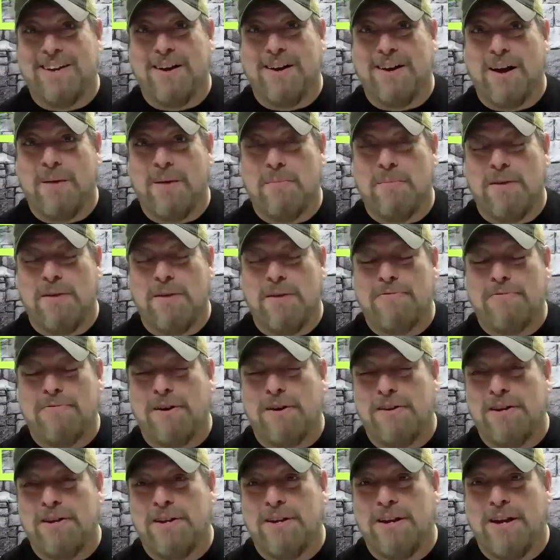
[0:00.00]
I met
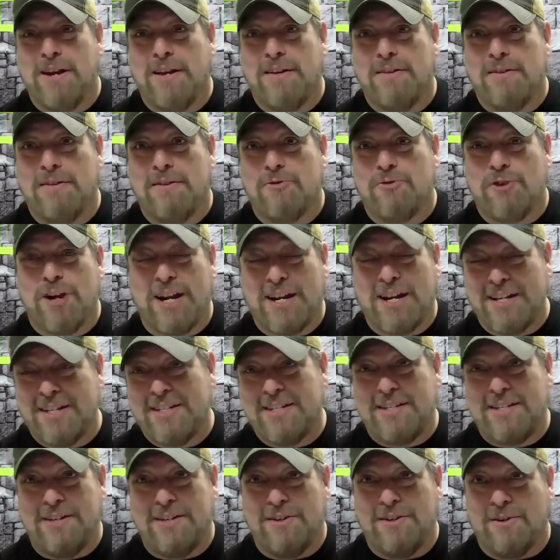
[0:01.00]
Fonda at
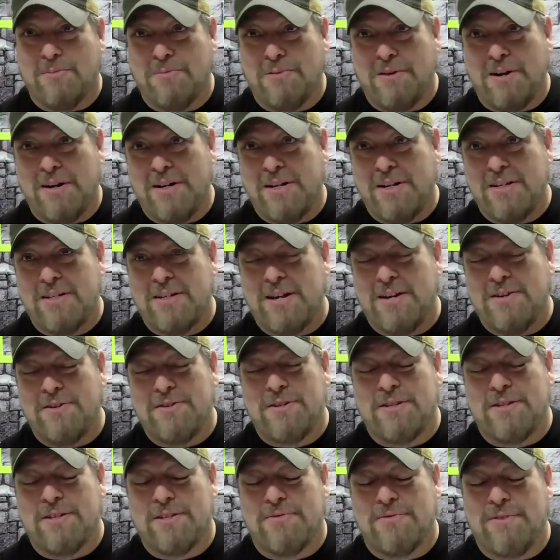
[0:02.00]
Dragonsteel, Brandon
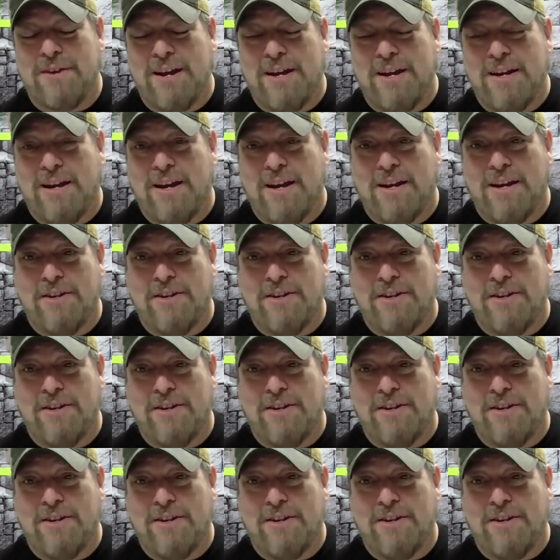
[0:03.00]
Sanderson's event,